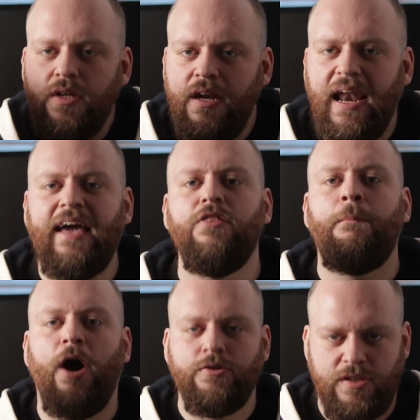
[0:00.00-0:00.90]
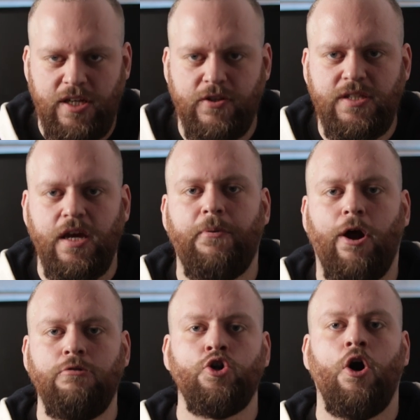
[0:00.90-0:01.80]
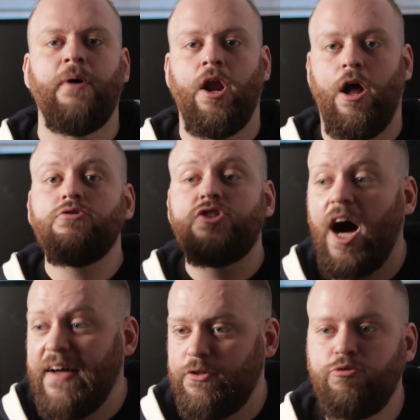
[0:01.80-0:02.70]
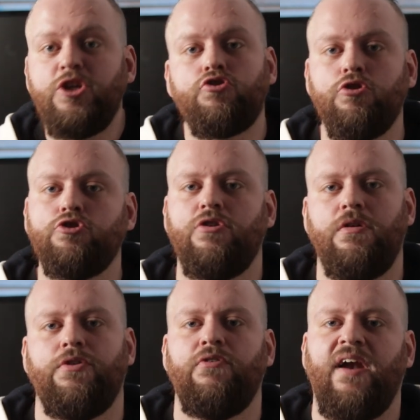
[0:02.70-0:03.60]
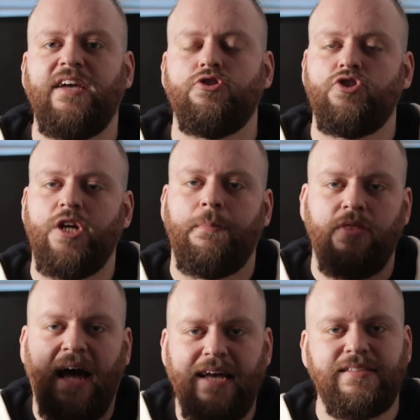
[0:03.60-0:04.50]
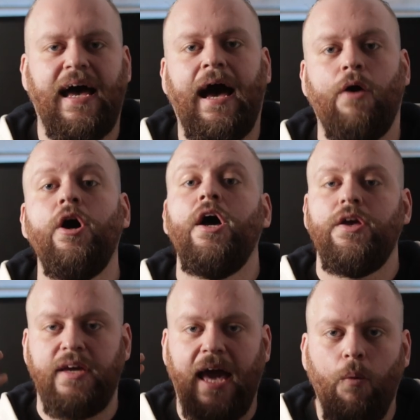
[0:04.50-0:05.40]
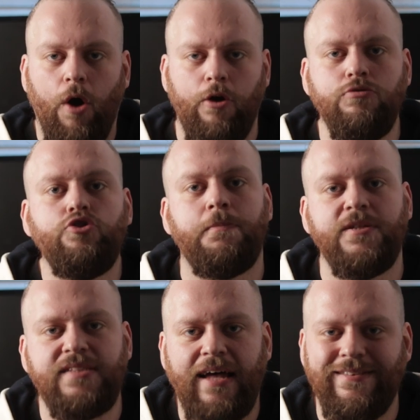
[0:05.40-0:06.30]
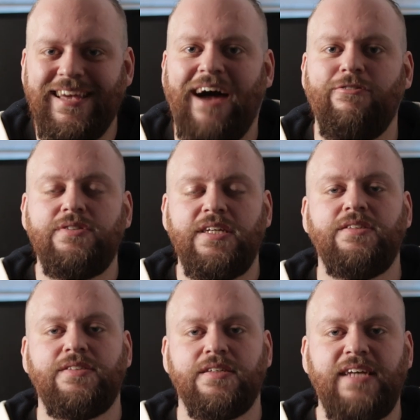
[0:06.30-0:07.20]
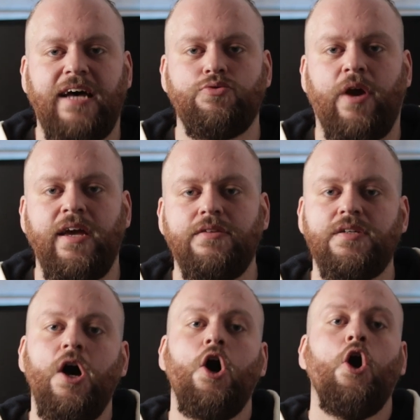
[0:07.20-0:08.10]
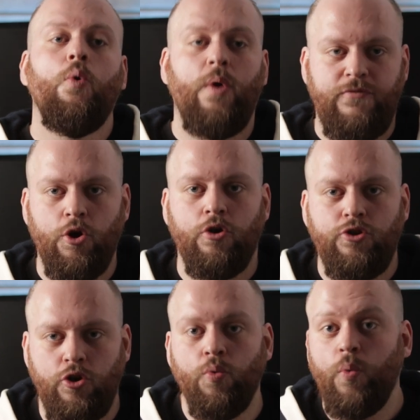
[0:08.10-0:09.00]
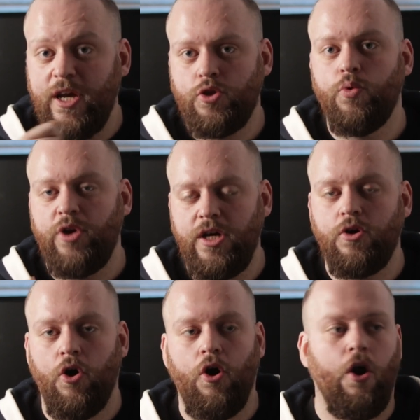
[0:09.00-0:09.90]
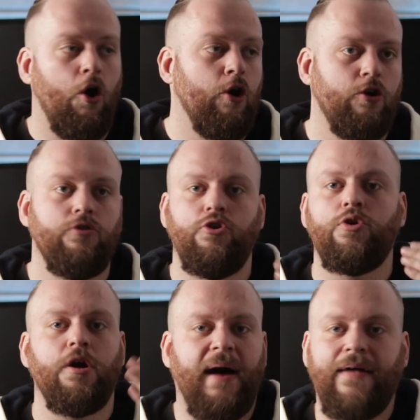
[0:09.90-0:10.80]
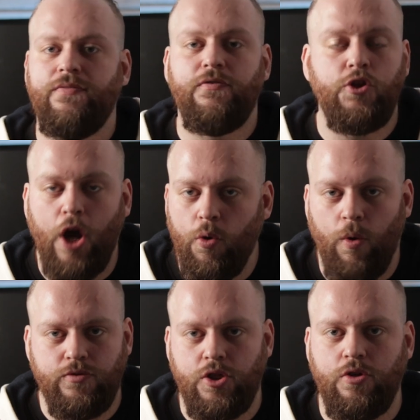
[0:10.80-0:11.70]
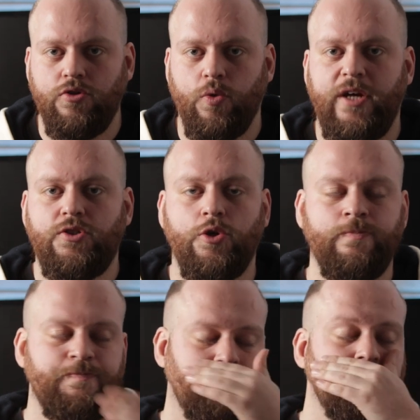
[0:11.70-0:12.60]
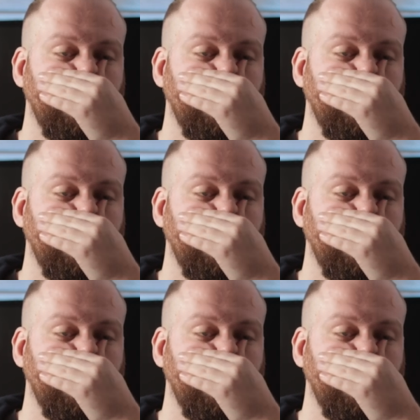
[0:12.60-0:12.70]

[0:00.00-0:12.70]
Layer the positivity approach up alongside the restructuring of the relationship, and that is how you get a 100% guaranteed success rate with your new whistle recall or your new command if you don't want to use a whistle.